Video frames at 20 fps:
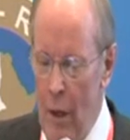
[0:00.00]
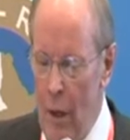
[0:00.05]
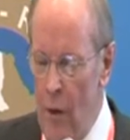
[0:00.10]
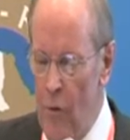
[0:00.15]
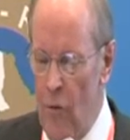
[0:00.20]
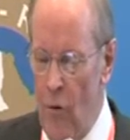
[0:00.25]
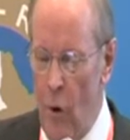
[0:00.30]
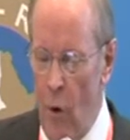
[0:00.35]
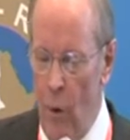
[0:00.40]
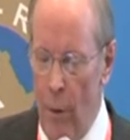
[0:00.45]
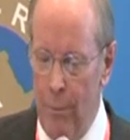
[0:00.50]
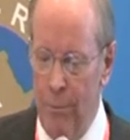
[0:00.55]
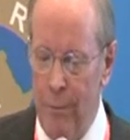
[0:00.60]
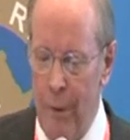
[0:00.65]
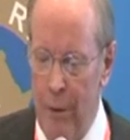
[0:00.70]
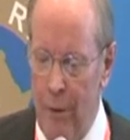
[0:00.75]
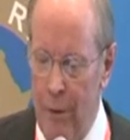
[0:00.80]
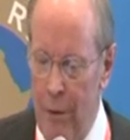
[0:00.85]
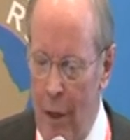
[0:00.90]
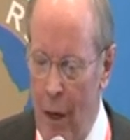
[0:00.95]
So
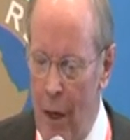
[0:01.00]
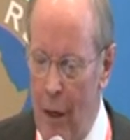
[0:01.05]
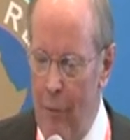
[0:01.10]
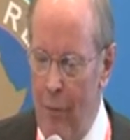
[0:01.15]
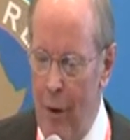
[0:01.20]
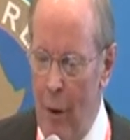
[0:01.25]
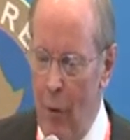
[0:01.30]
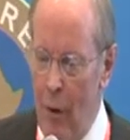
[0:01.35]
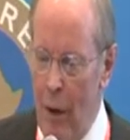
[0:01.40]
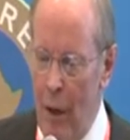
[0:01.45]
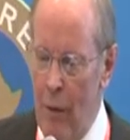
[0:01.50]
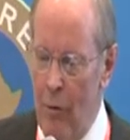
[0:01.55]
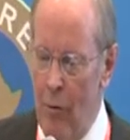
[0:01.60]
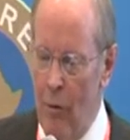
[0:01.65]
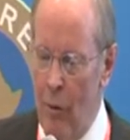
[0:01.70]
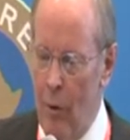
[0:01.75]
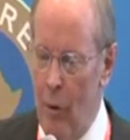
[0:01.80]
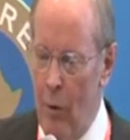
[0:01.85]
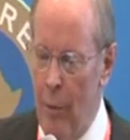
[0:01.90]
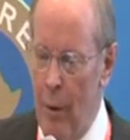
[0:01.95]
it kind of outlines it
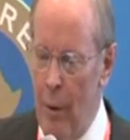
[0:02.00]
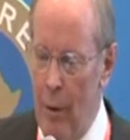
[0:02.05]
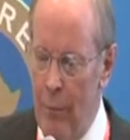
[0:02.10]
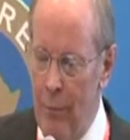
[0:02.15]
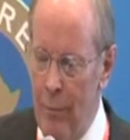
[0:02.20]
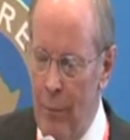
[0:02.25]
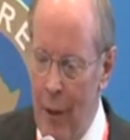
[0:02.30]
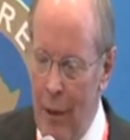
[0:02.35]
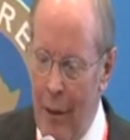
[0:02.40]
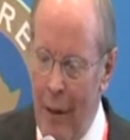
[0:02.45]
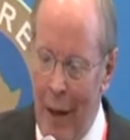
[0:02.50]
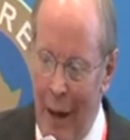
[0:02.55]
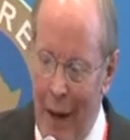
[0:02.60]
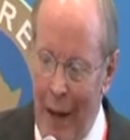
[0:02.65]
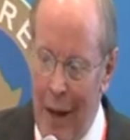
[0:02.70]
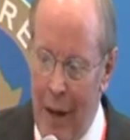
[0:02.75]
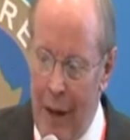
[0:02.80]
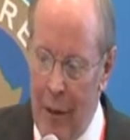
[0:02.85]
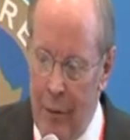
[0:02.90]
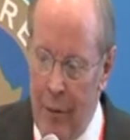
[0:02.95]
all, but
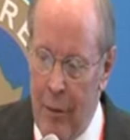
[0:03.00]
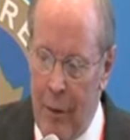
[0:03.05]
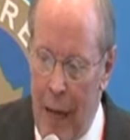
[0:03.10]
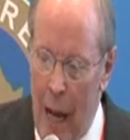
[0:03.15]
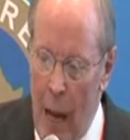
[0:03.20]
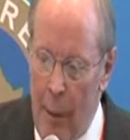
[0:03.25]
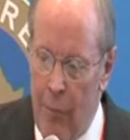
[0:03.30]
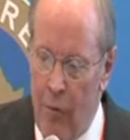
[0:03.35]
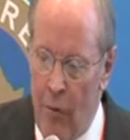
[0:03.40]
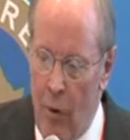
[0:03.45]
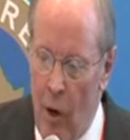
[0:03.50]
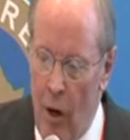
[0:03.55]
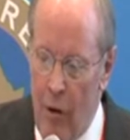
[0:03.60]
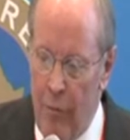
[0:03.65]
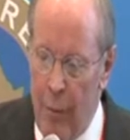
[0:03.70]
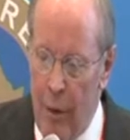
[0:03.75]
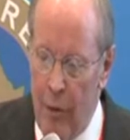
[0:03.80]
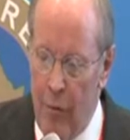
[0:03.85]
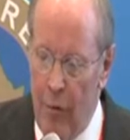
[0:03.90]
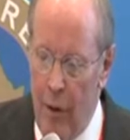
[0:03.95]
it caps it off
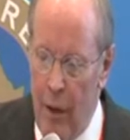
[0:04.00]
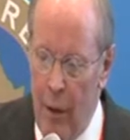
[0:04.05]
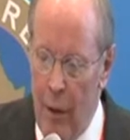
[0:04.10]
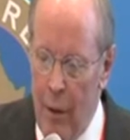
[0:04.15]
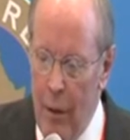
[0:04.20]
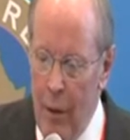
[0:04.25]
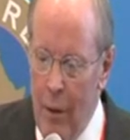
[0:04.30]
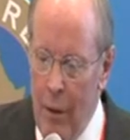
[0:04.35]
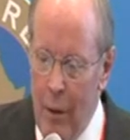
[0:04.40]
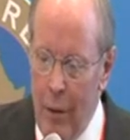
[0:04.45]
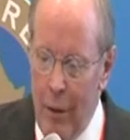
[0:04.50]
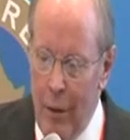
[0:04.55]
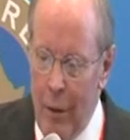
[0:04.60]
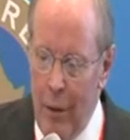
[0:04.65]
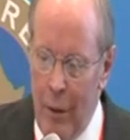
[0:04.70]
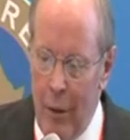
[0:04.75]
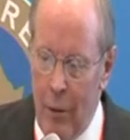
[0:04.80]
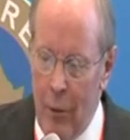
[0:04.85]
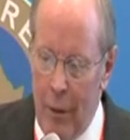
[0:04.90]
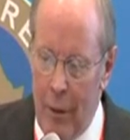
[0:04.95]
by saying,
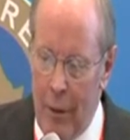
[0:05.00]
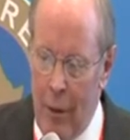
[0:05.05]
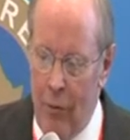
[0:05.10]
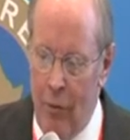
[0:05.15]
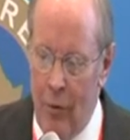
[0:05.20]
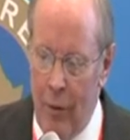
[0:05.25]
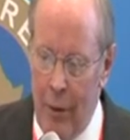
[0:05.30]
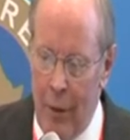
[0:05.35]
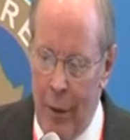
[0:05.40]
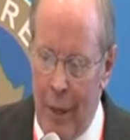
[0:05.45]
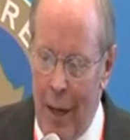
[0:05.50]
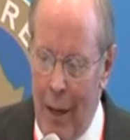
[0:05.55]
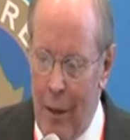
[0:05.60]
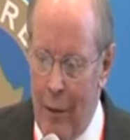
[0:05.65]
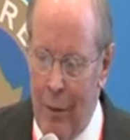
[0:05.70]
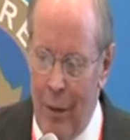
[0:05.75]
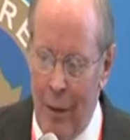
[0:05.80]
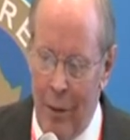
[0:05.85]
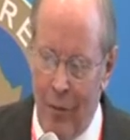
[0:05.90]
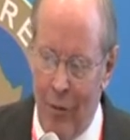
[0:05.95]
you
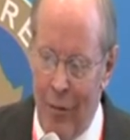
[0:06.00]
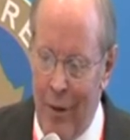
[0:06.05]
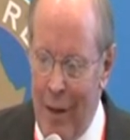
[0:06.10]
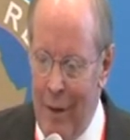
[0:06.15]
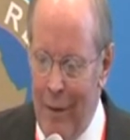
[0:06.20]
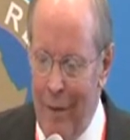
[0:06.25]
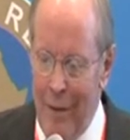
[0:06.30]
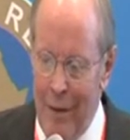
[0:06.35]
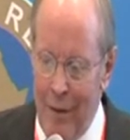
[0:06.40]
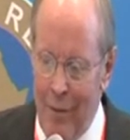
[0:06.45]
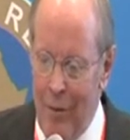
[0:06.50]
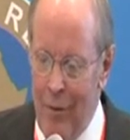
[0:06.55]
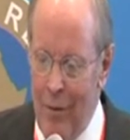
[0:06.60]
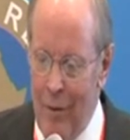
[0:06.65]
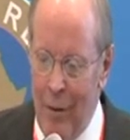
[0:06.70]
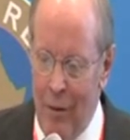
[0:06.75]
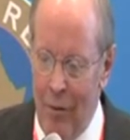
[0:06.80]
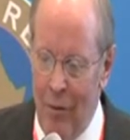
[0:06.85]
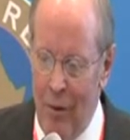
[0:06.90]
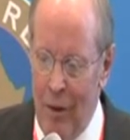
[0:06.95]
can't extend the
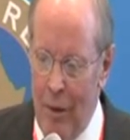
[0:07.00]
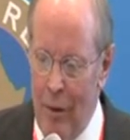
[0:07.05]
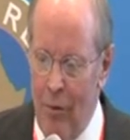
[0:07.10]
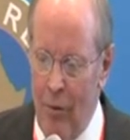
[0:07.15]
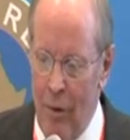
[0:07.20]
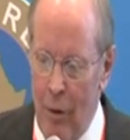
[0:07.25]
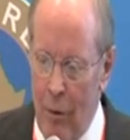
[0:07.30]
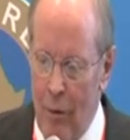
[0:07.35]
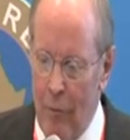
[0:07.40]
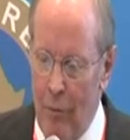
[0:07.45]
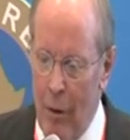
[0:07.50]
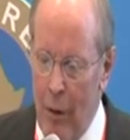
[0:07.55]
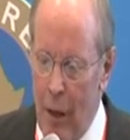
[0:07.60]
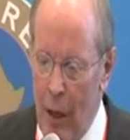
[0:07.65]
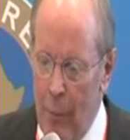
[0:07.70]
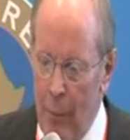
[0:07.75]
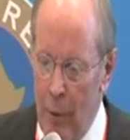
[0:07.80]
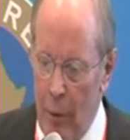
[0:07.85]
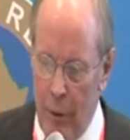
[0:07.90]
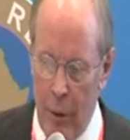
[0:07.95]
CSL of the
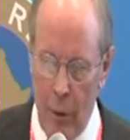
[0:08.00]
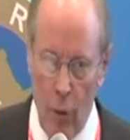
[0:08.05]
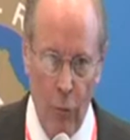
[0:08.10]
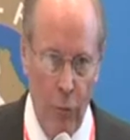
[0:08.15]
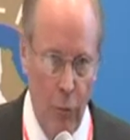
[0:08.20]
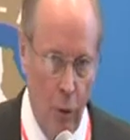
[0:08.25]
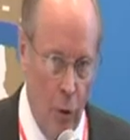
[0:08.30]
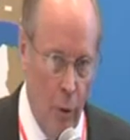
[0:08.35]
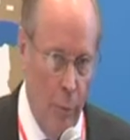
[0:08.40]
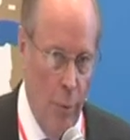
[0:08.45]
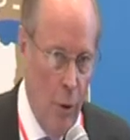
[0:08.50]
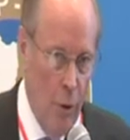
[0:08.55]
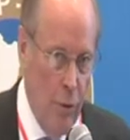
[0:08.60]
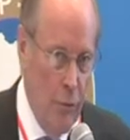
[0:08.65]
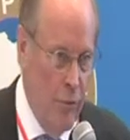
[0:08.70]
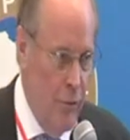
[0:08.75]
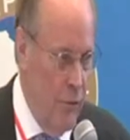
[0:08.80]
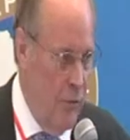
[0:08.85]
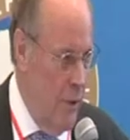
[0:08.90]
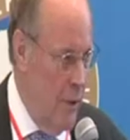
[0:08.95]
liability over all the
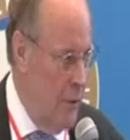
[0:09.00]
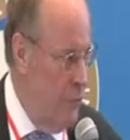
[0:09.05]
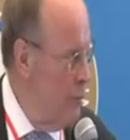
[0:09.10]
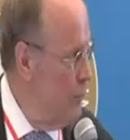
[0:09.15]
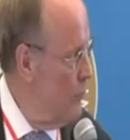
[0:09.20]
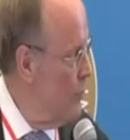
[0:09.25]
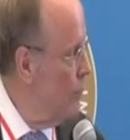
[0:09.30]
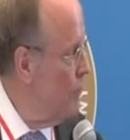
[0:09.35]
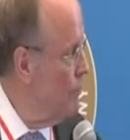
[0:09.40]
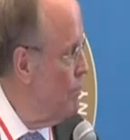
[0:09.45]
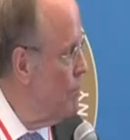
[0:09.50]
policy sections.